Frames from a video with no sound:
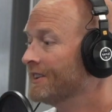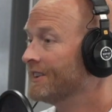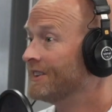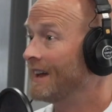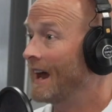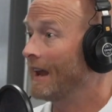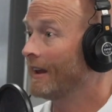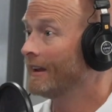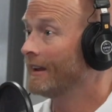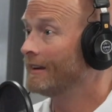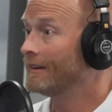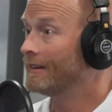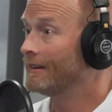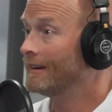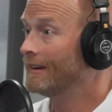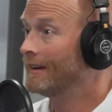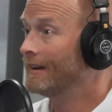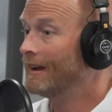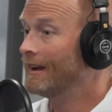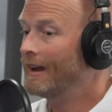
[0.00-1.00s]
sell it.
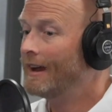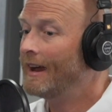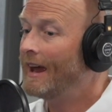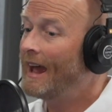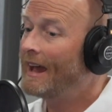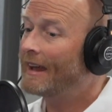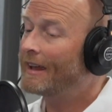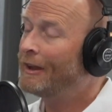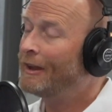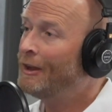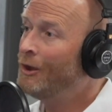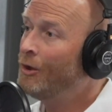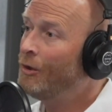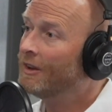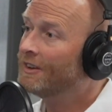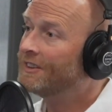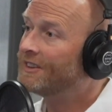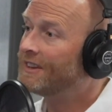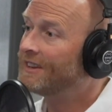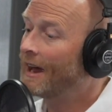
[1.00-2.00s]
Yeah. Heck, you
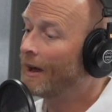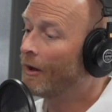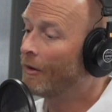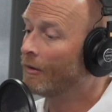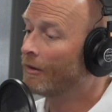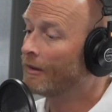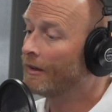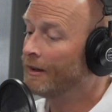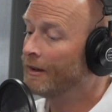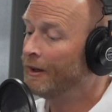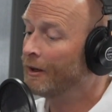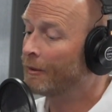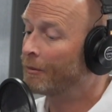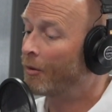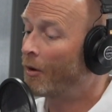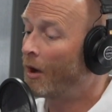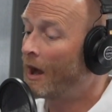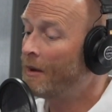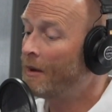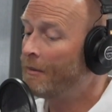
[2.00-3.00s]
could sell your
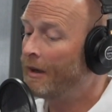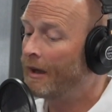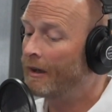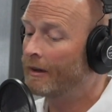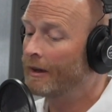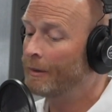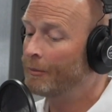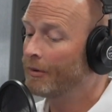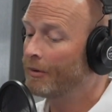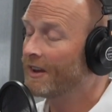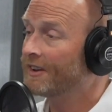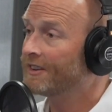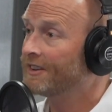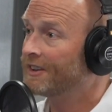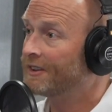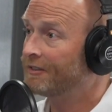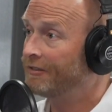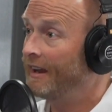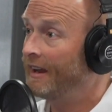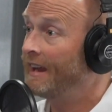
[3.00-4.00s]
primary plus
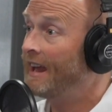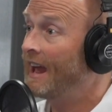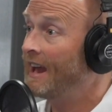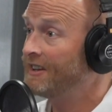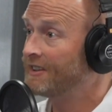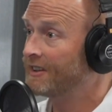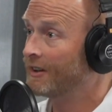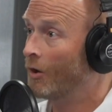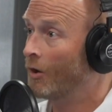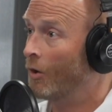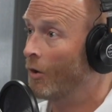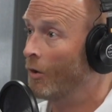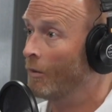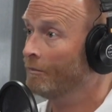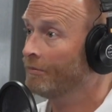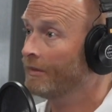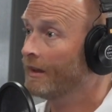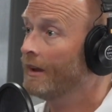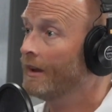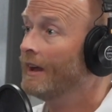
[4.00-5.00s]
this vacation
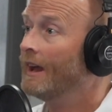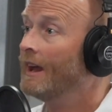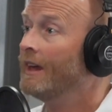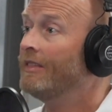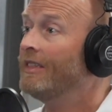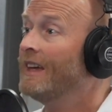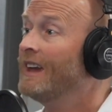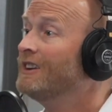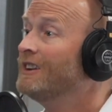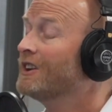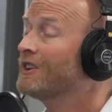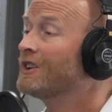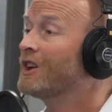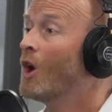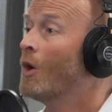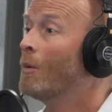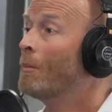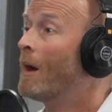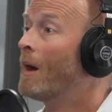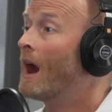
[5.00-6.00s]
home and then just
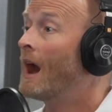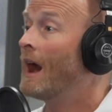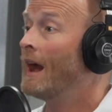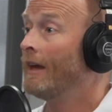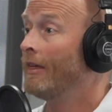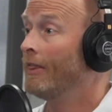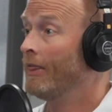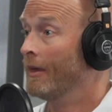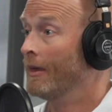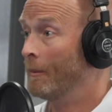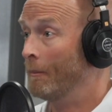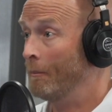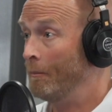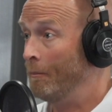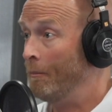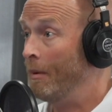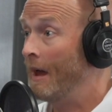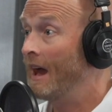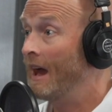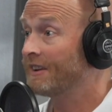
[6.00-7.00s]
go buy the
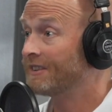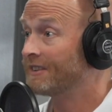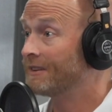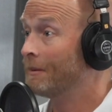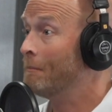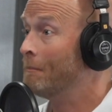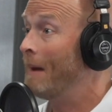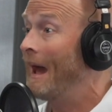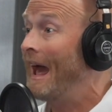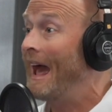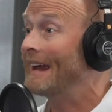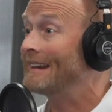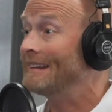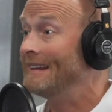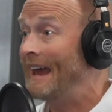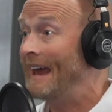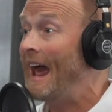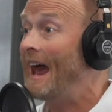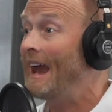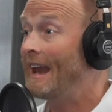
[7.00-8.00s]
best
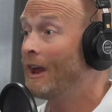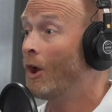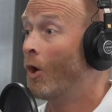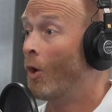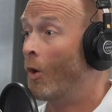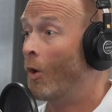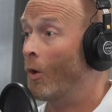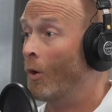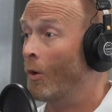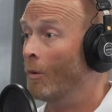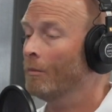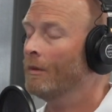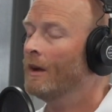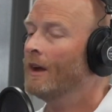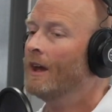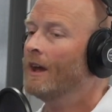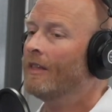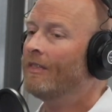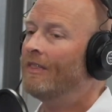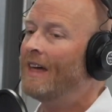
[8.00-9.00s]
Mac Daddy home
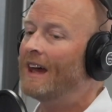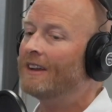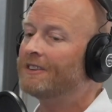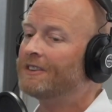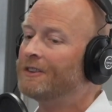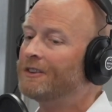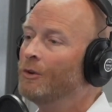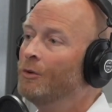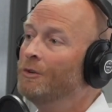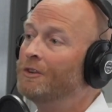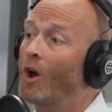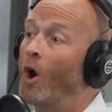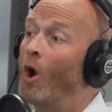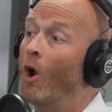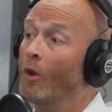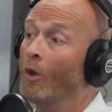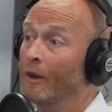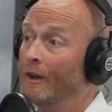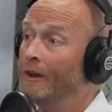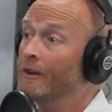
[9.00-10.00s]
that suits
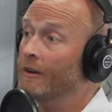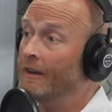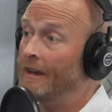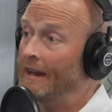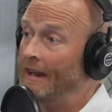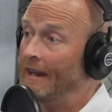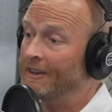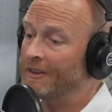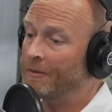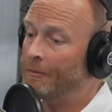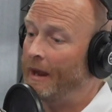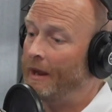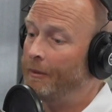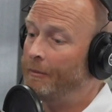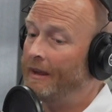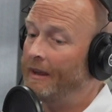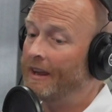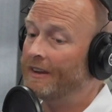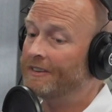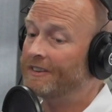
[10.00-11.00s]
all of your needs.
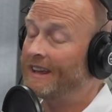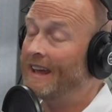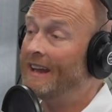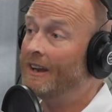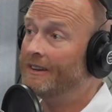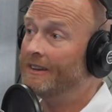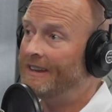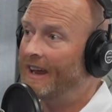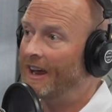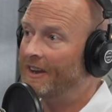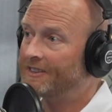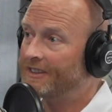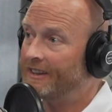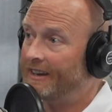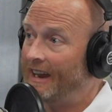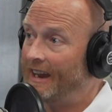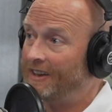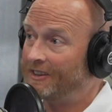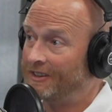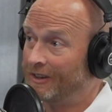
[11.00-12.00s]
Maybe it's in a
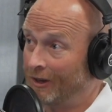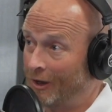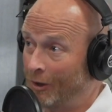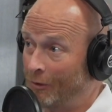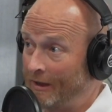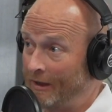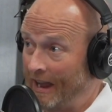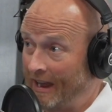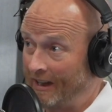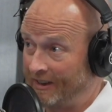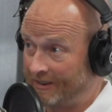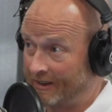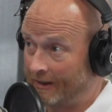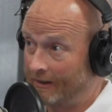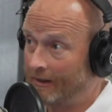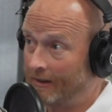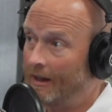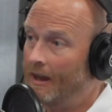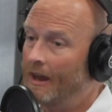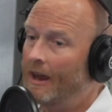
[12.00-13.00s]
destination
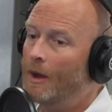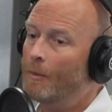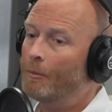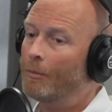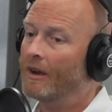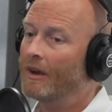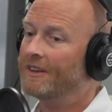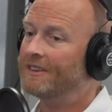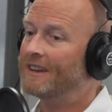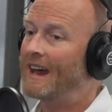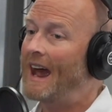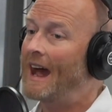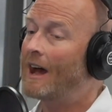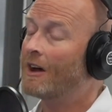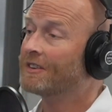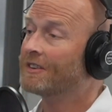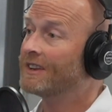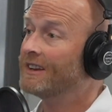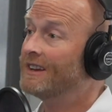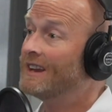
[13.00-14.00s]
location, but it's a
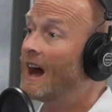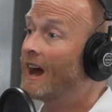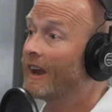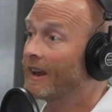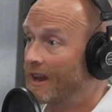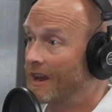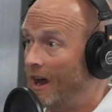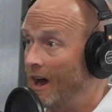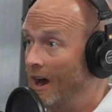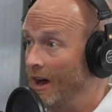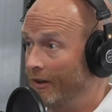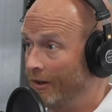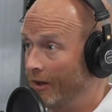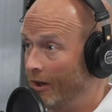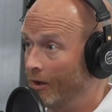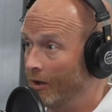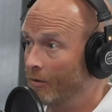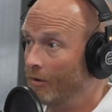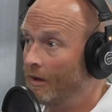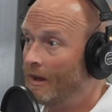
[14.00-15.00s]
house and not a
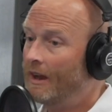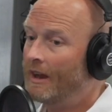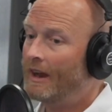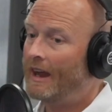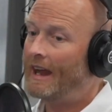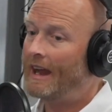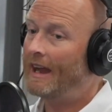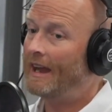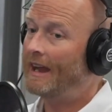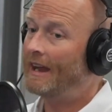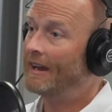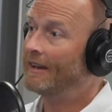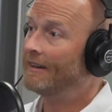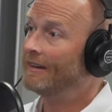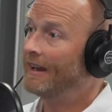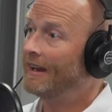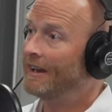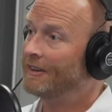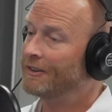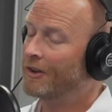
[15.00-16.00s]
condo
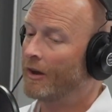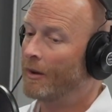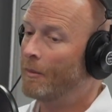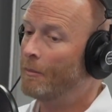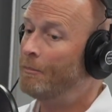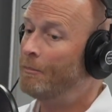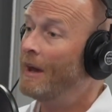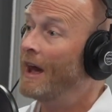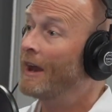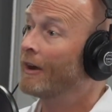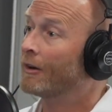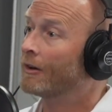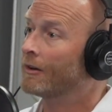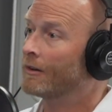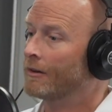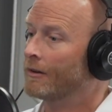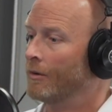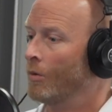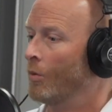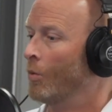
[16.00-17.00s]
and it's on a
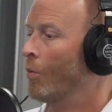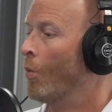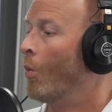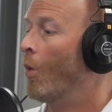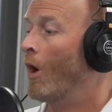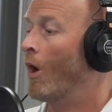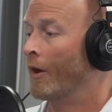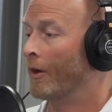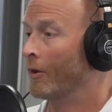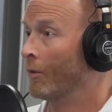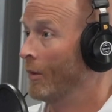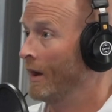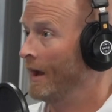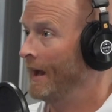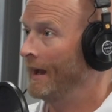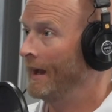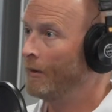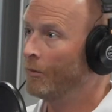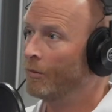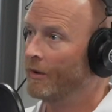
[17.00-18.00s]
better
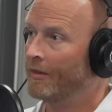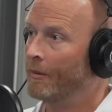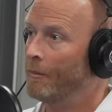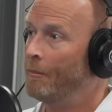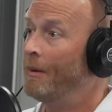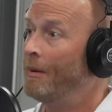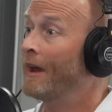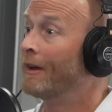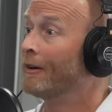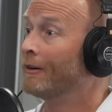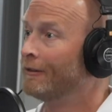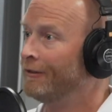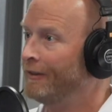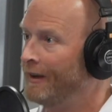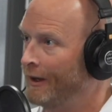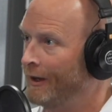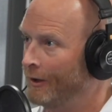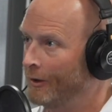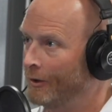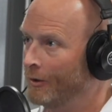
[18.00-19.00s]
waterway with a better
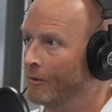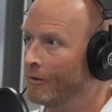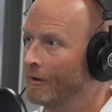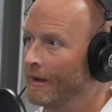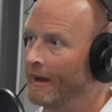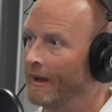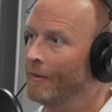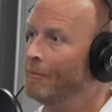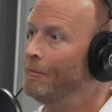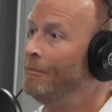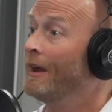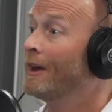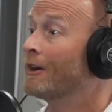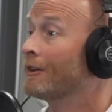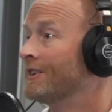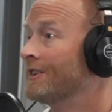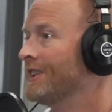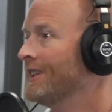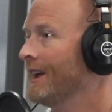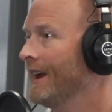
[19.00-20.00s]
view and a
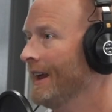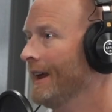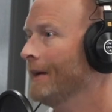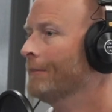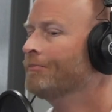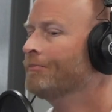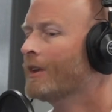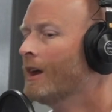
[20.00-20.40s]
bigger city.